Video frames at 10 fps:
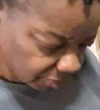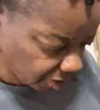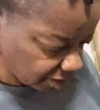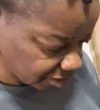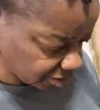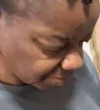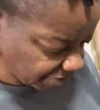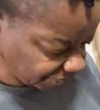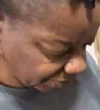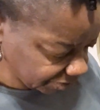And this is my
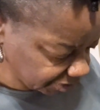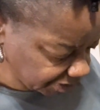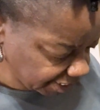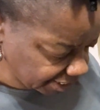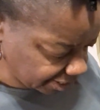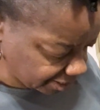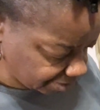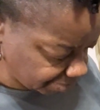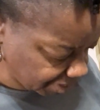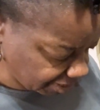first
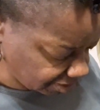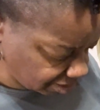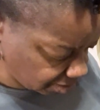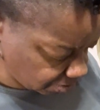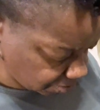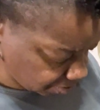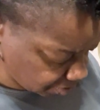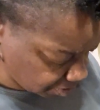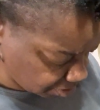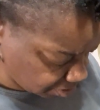time, I think,
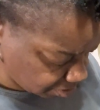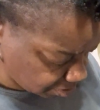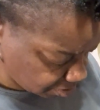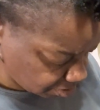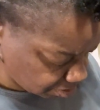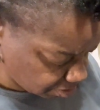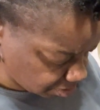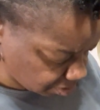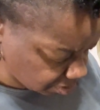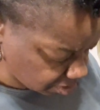growing,
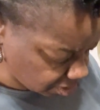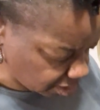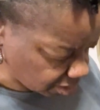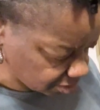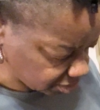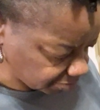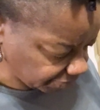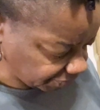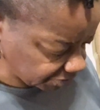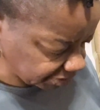yeah, this is my
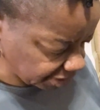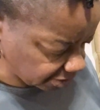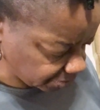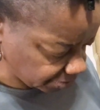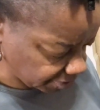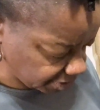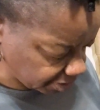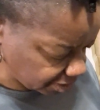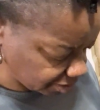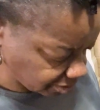first time growing
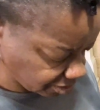these.